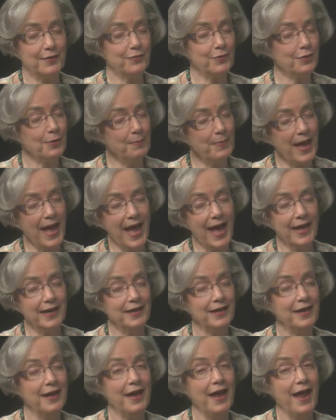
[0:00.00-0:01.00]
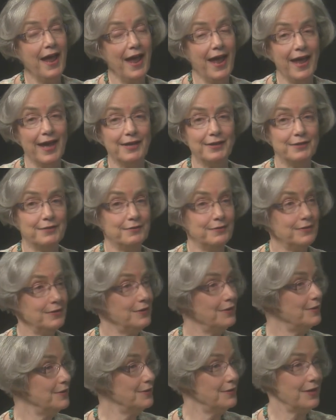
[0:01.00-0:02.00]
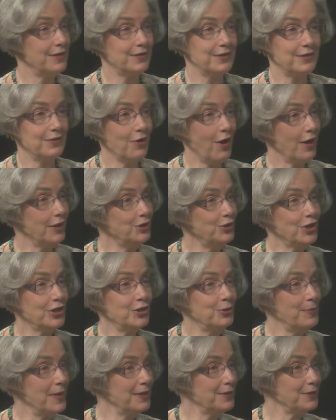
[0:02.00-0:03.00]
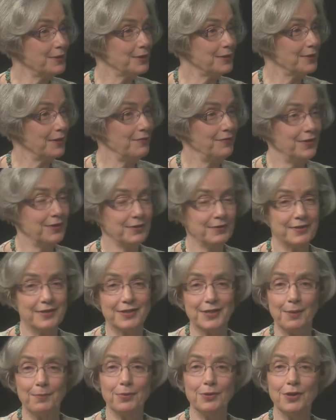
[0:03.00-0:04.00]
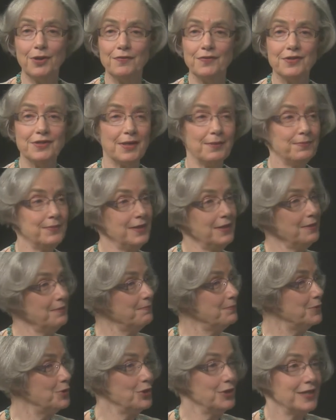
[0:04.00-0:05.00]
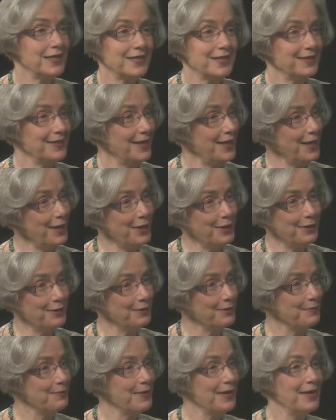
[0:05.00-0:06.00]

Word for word: her a pat, and is non-judgmental. If you stumble over something, she doesn't care.